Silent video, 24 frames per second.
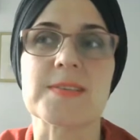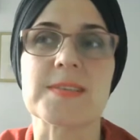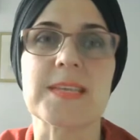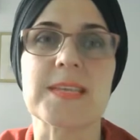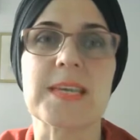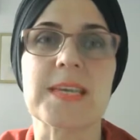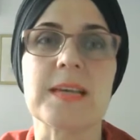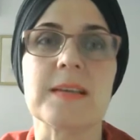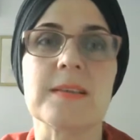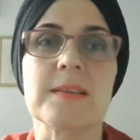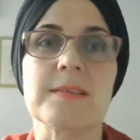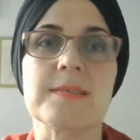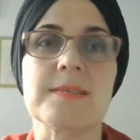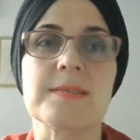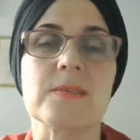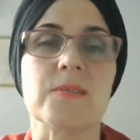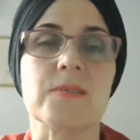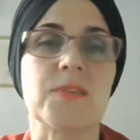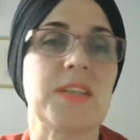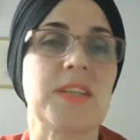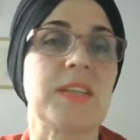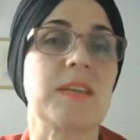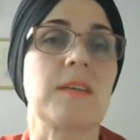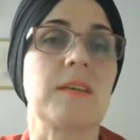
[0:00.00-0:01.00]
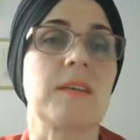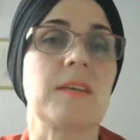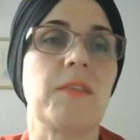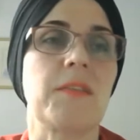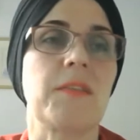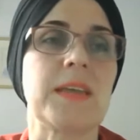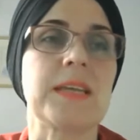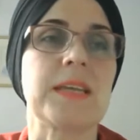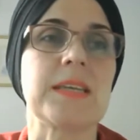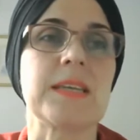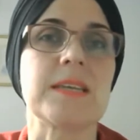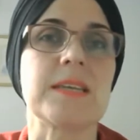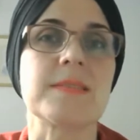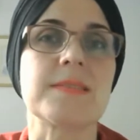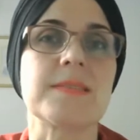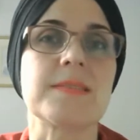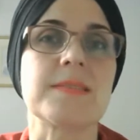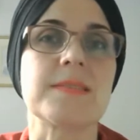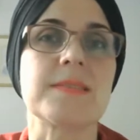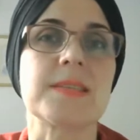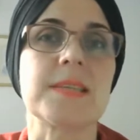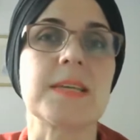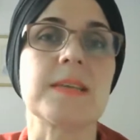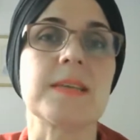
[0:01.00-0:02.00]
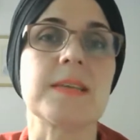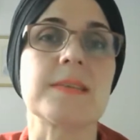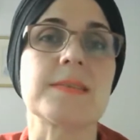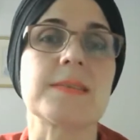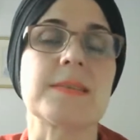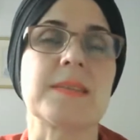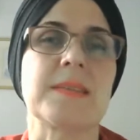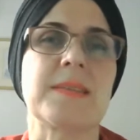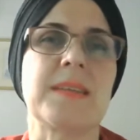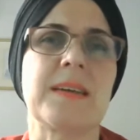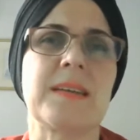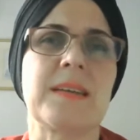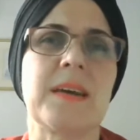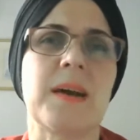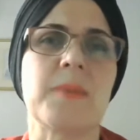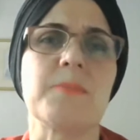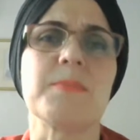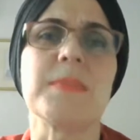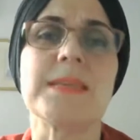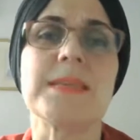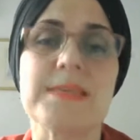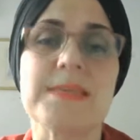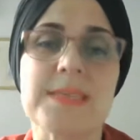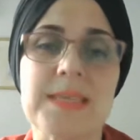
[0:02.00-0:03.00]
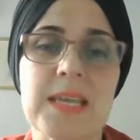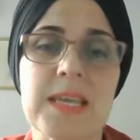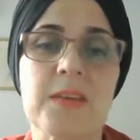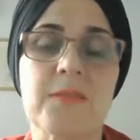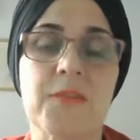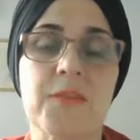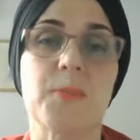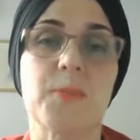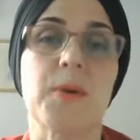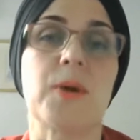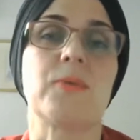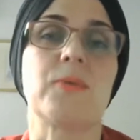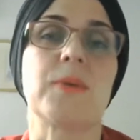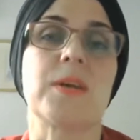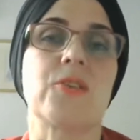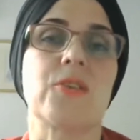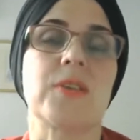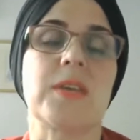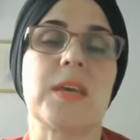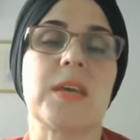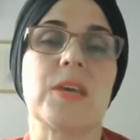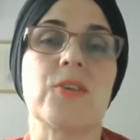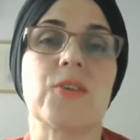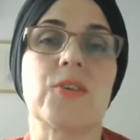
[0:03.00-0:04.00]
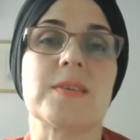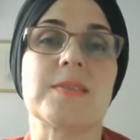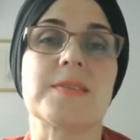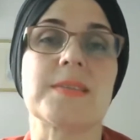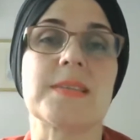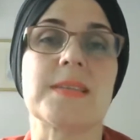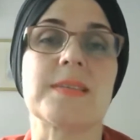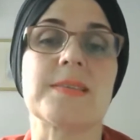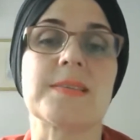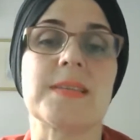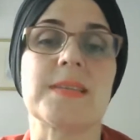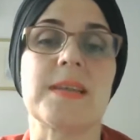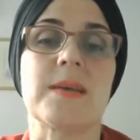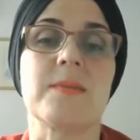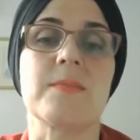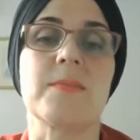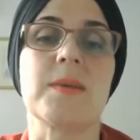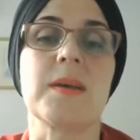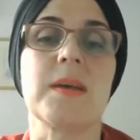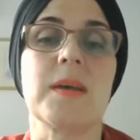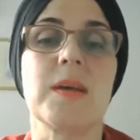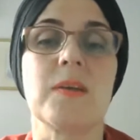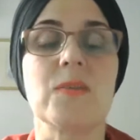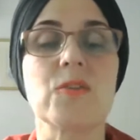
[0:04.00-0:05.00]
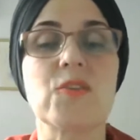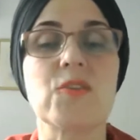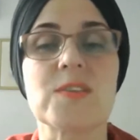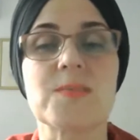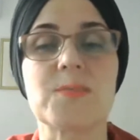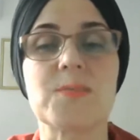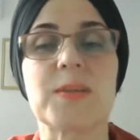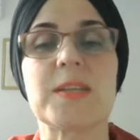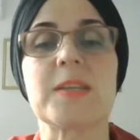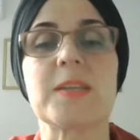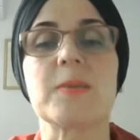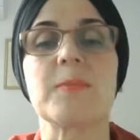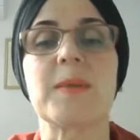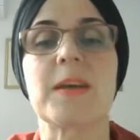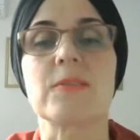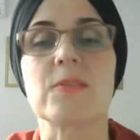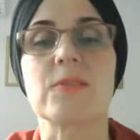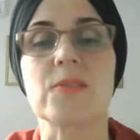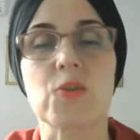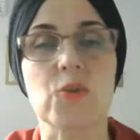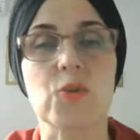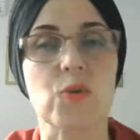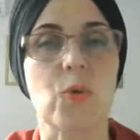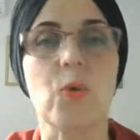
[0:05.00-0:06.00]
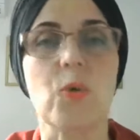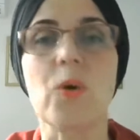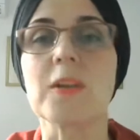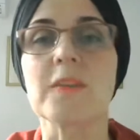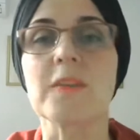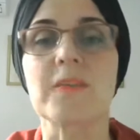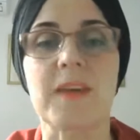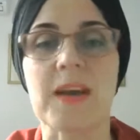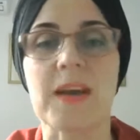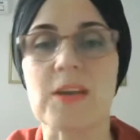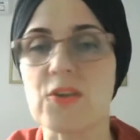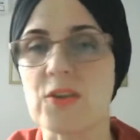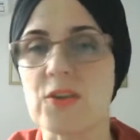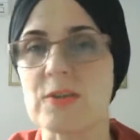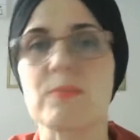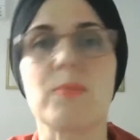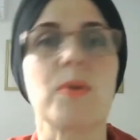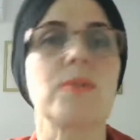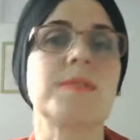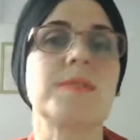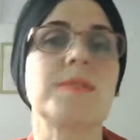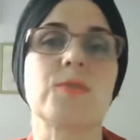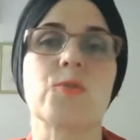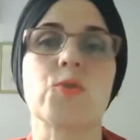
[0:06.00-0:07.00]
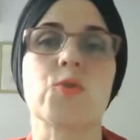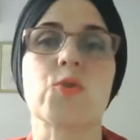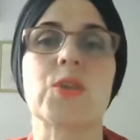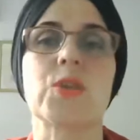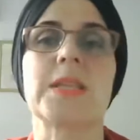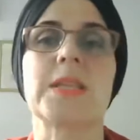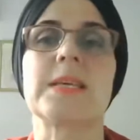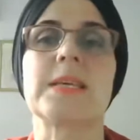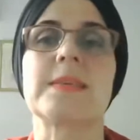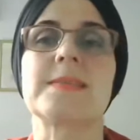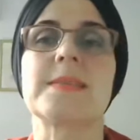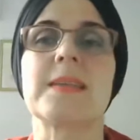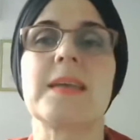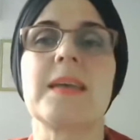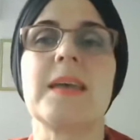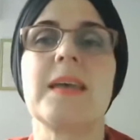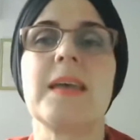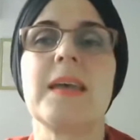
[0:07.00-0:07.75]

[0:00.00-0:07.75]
skills, critical thinking skills that are missing from our education system, which is pretty much old-fashioned, post-socialist.